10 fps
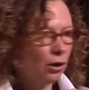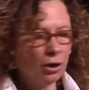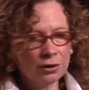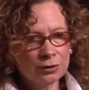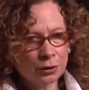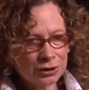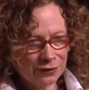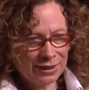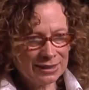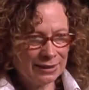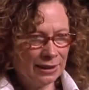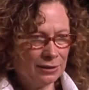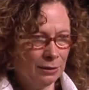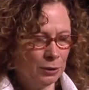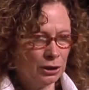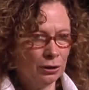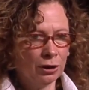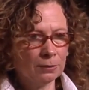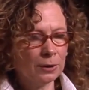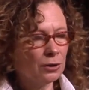all sorts of things take so much
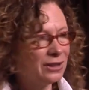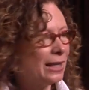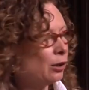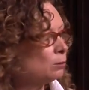longer because they are